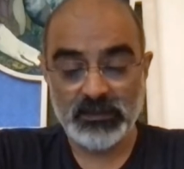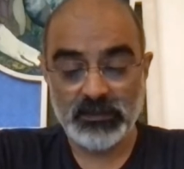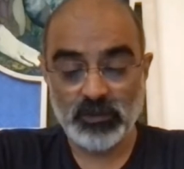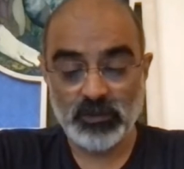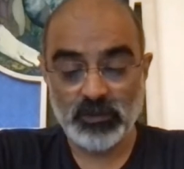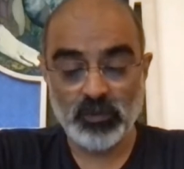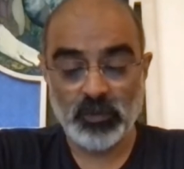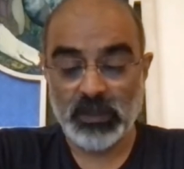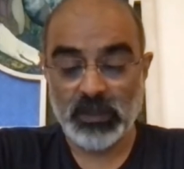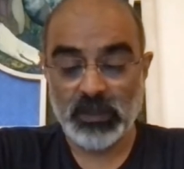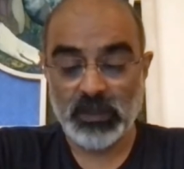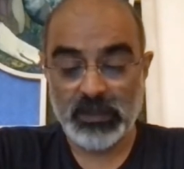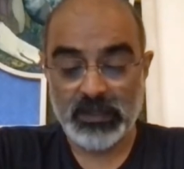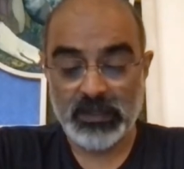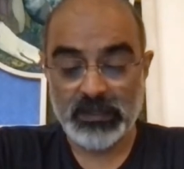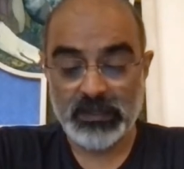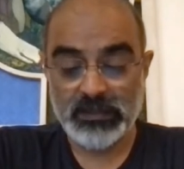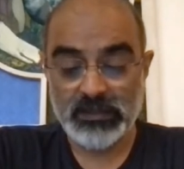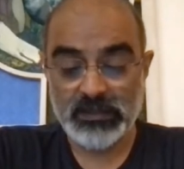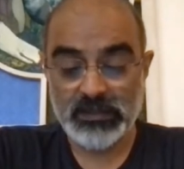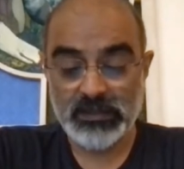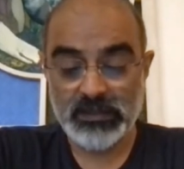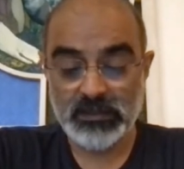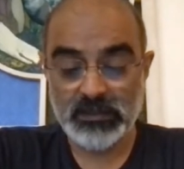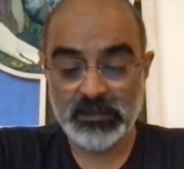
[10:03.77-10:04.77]
to our
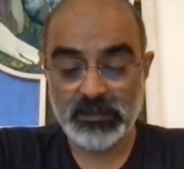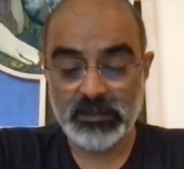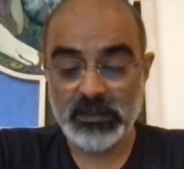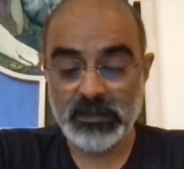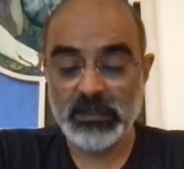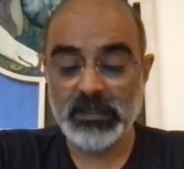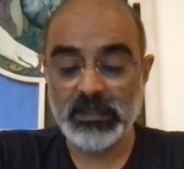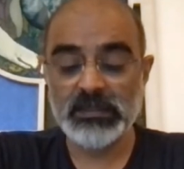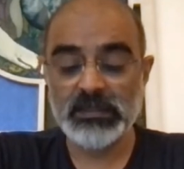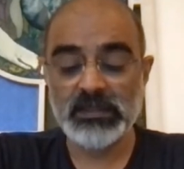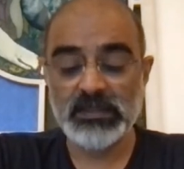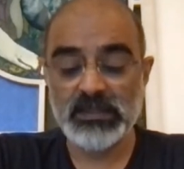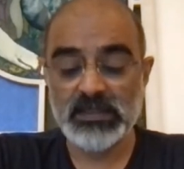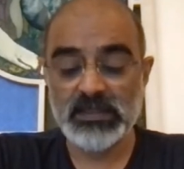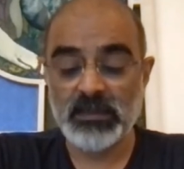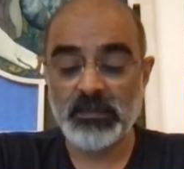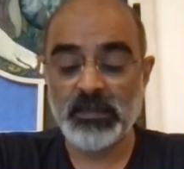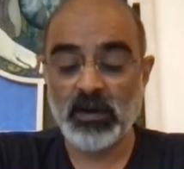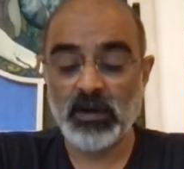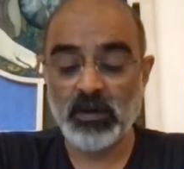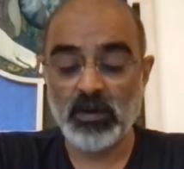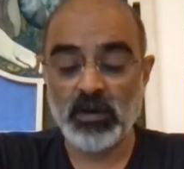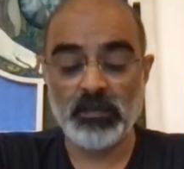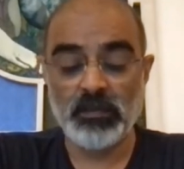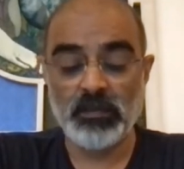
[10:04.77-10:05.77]
heads. It doesn't
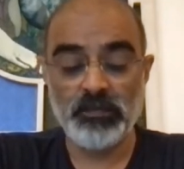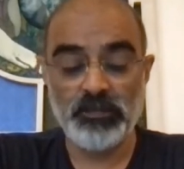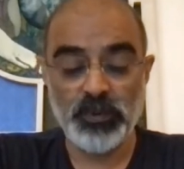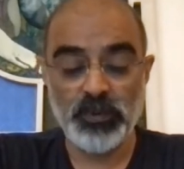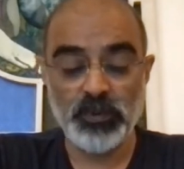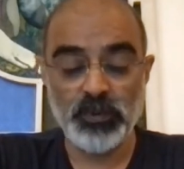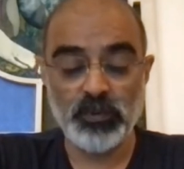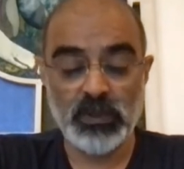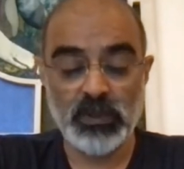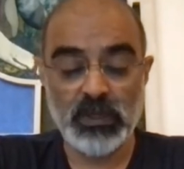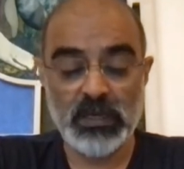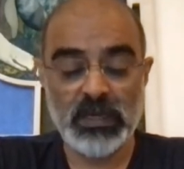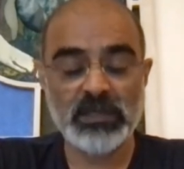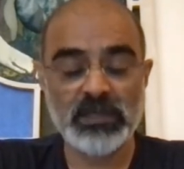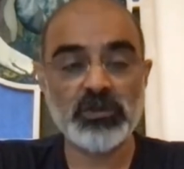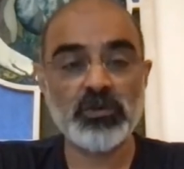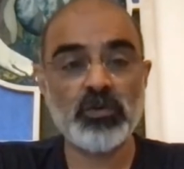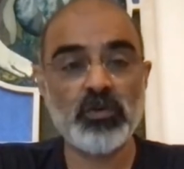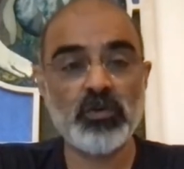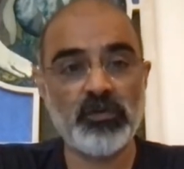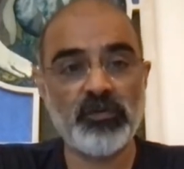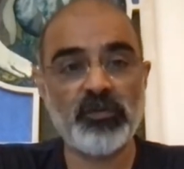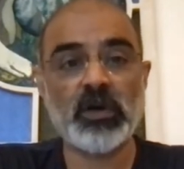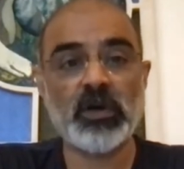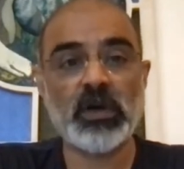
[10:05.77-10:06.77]
somehow compute as
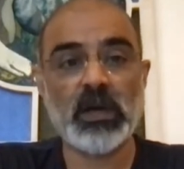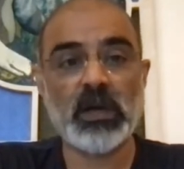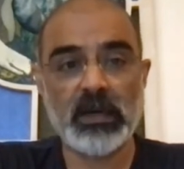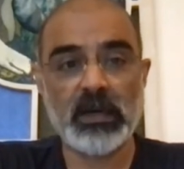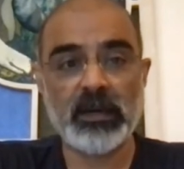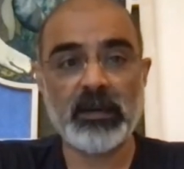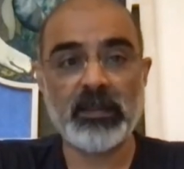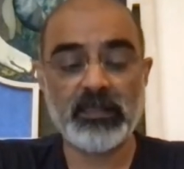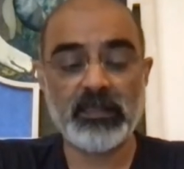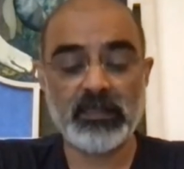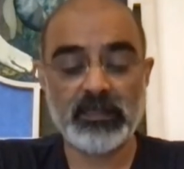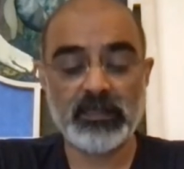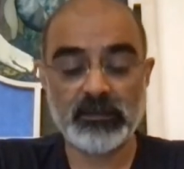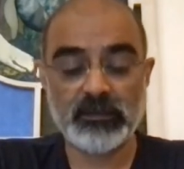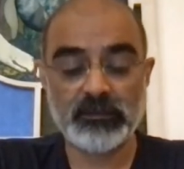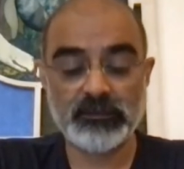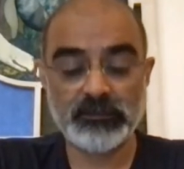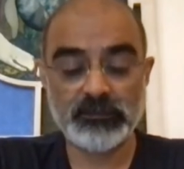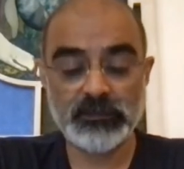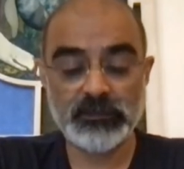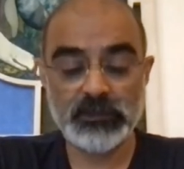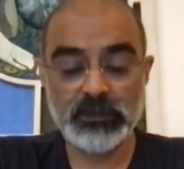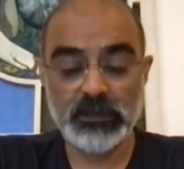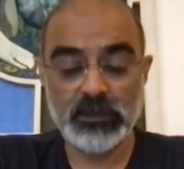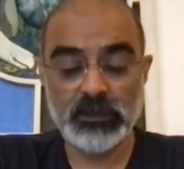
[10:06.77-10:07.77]
good for our health.
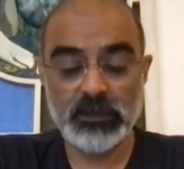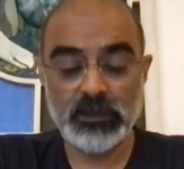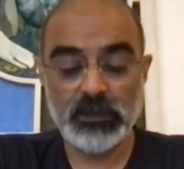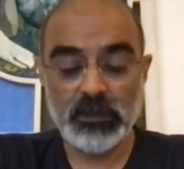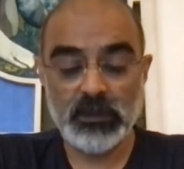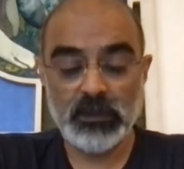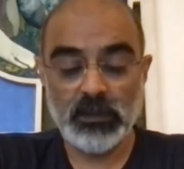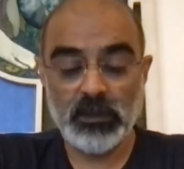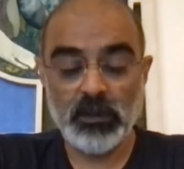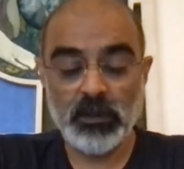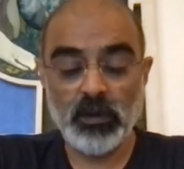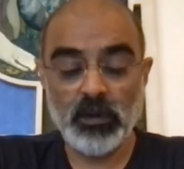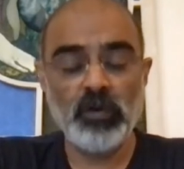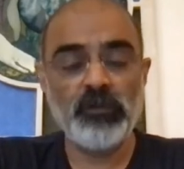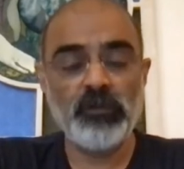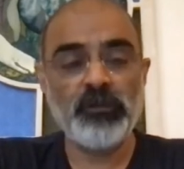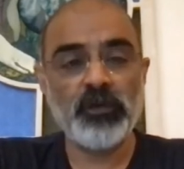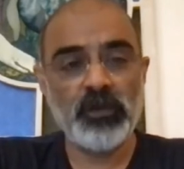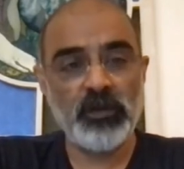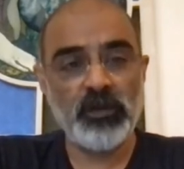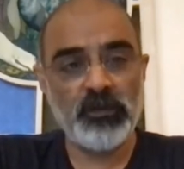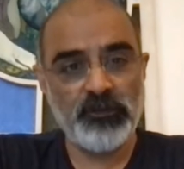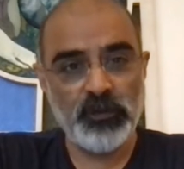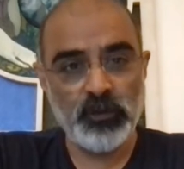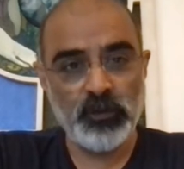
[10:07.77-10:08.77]
Good
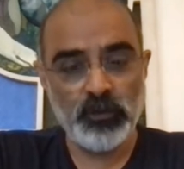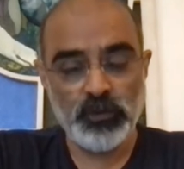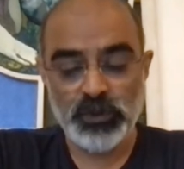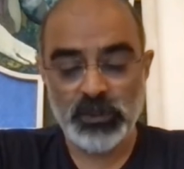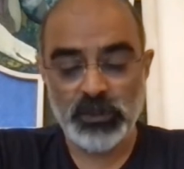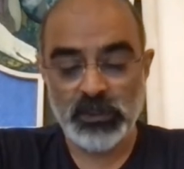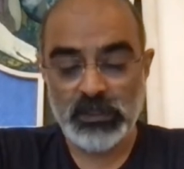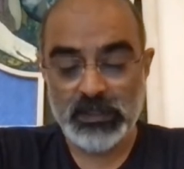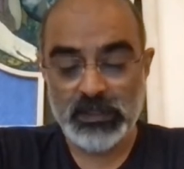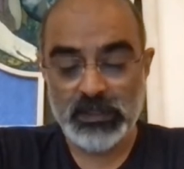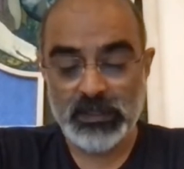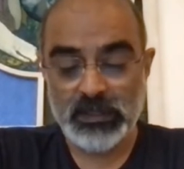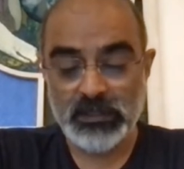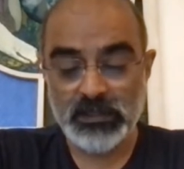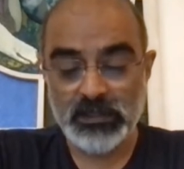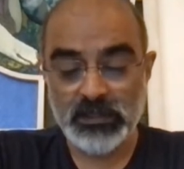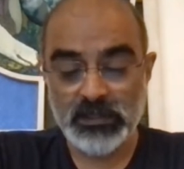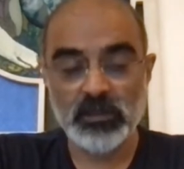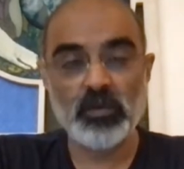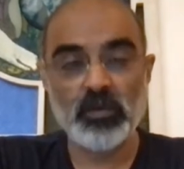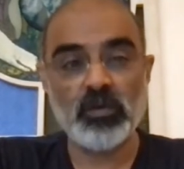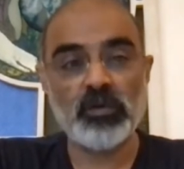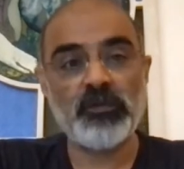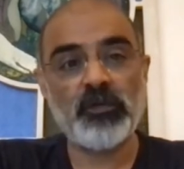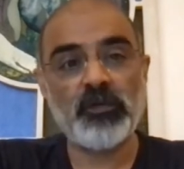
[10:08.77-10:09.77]
for the future, yes.
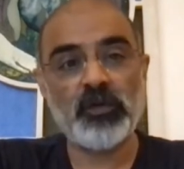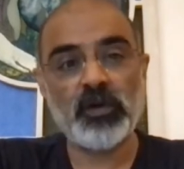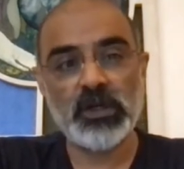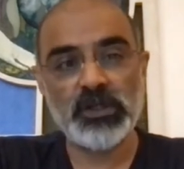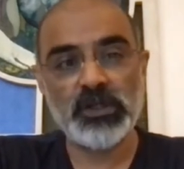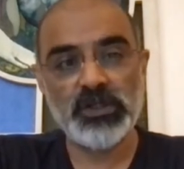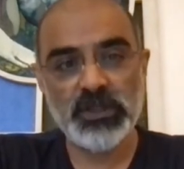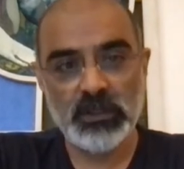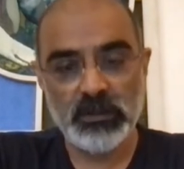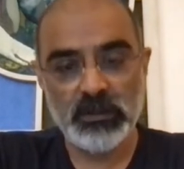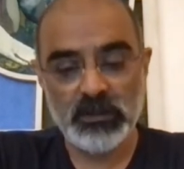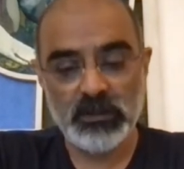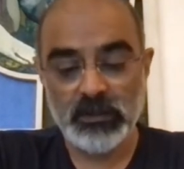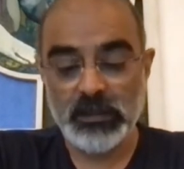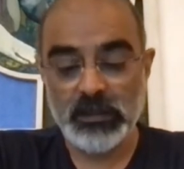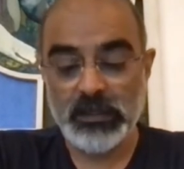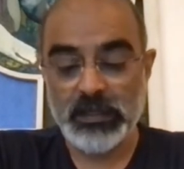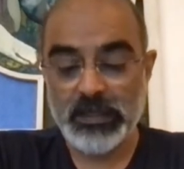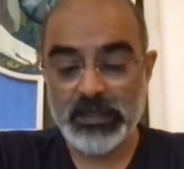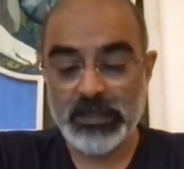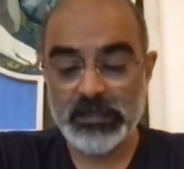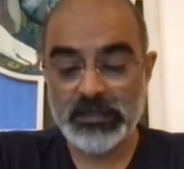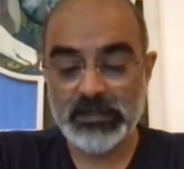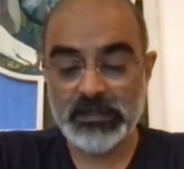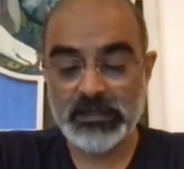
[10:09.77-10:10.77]
Good for our children,
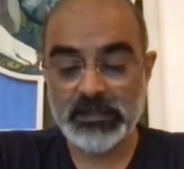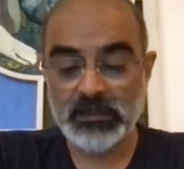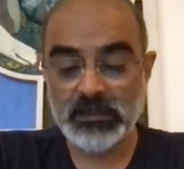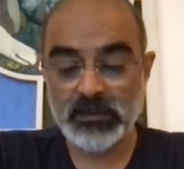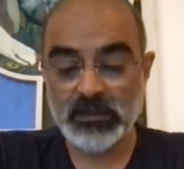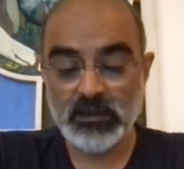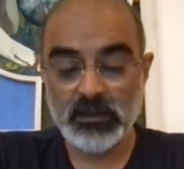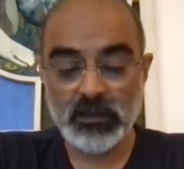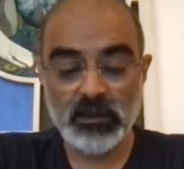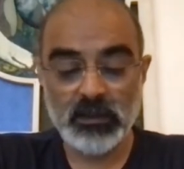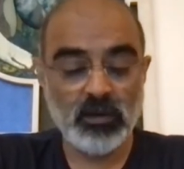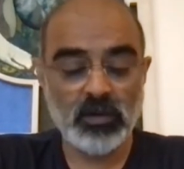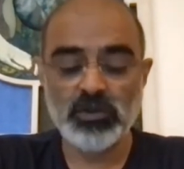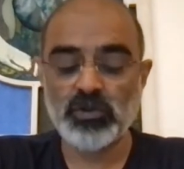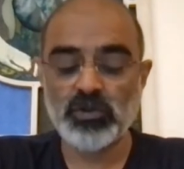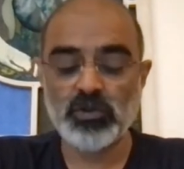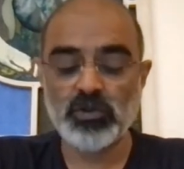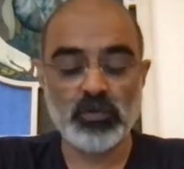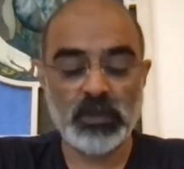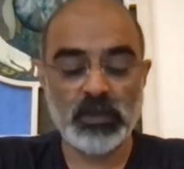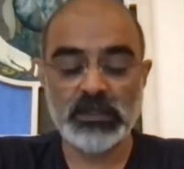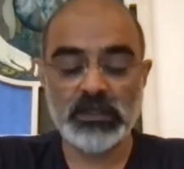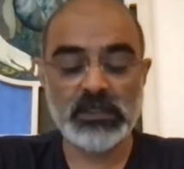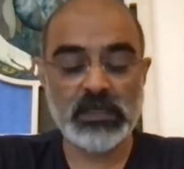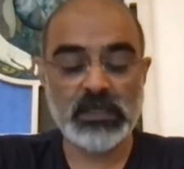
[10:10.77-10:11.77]
yes. Not so
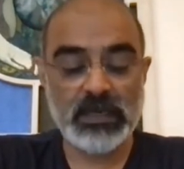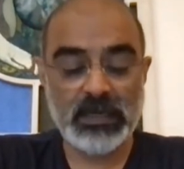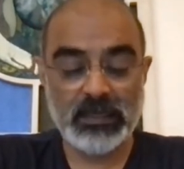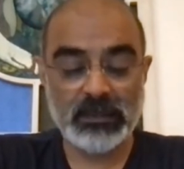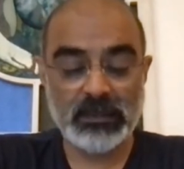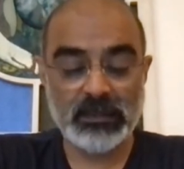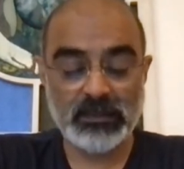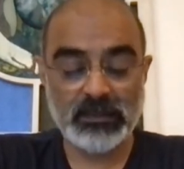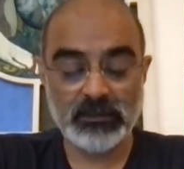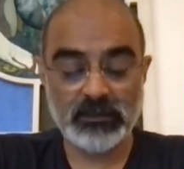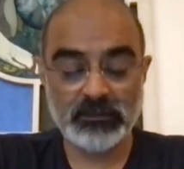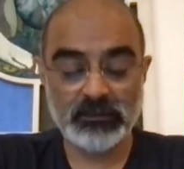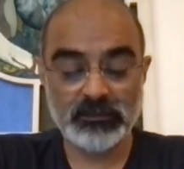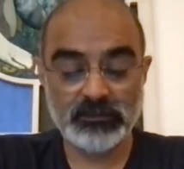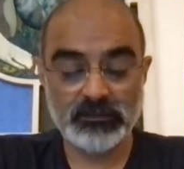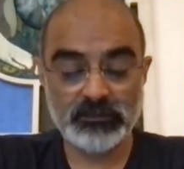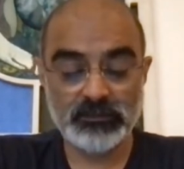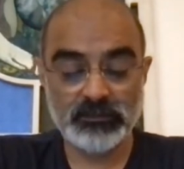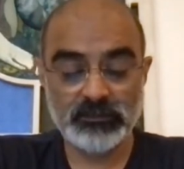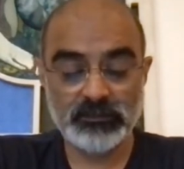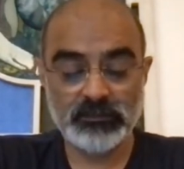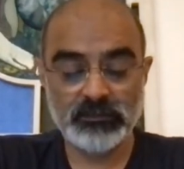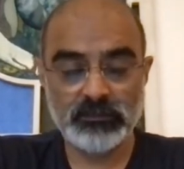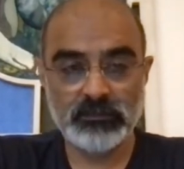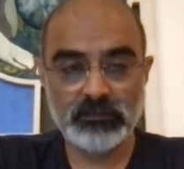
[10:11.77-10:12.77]
much health,
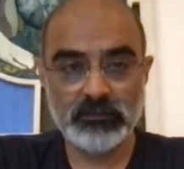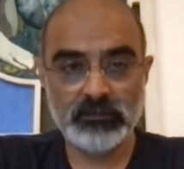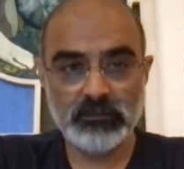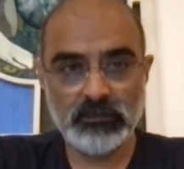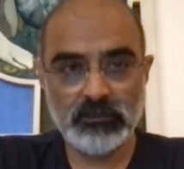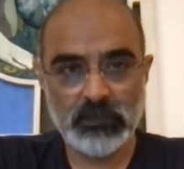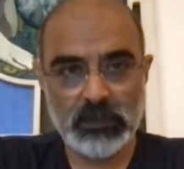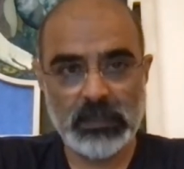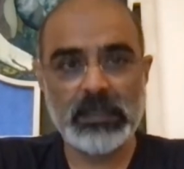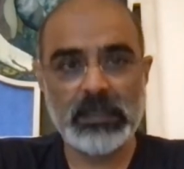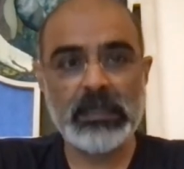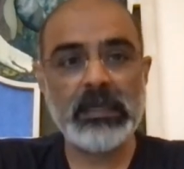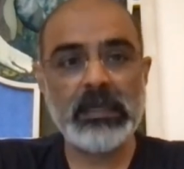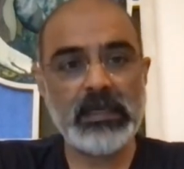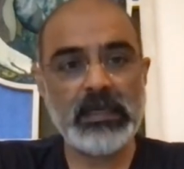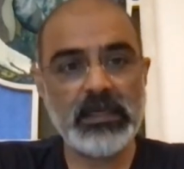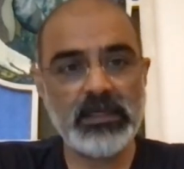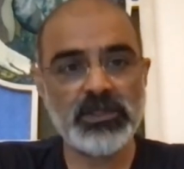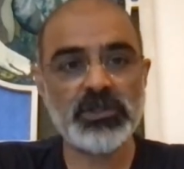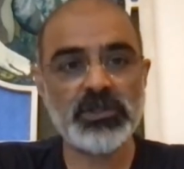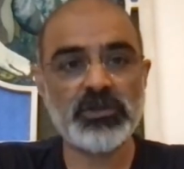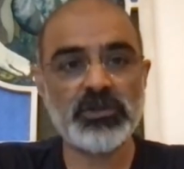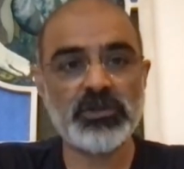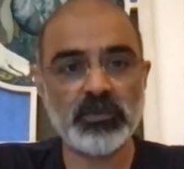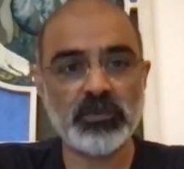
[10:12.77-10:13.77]
but it
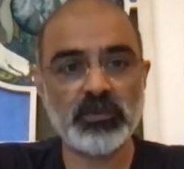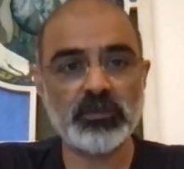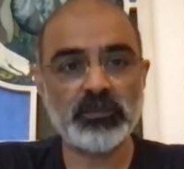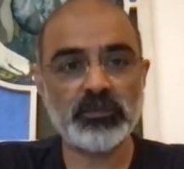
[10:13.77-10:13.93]
needs to.